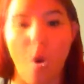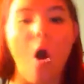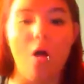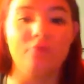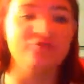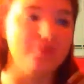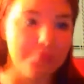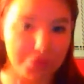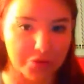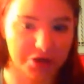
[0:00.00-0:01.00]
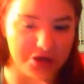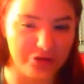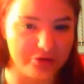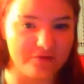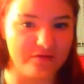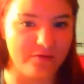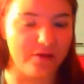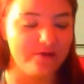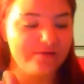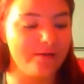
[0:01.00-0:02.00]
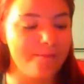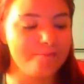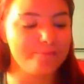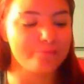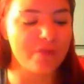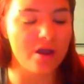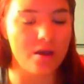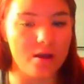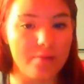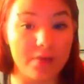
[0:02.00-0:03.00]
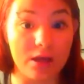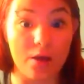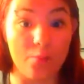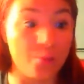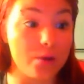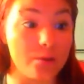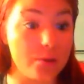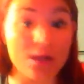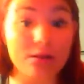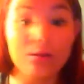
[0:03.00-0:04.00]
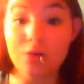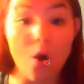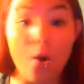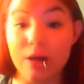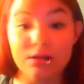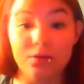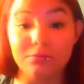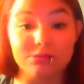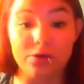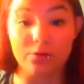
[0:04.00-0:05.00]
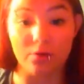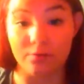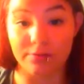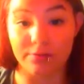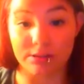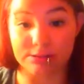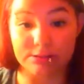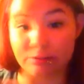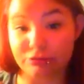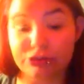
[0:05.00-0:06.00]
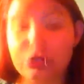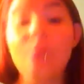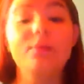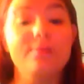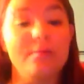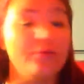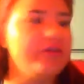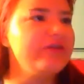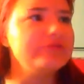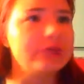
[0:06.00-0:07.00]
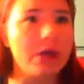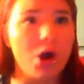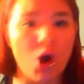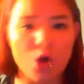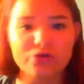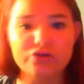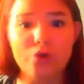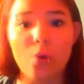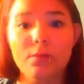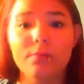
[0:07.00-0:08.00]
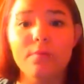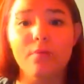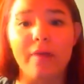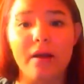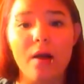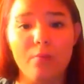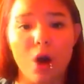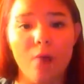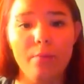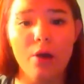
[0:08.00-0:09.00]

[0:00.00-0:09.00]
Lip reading: wall to the building nearest to us. We had no idea what was going on, because there were so many people. There's so many people that come up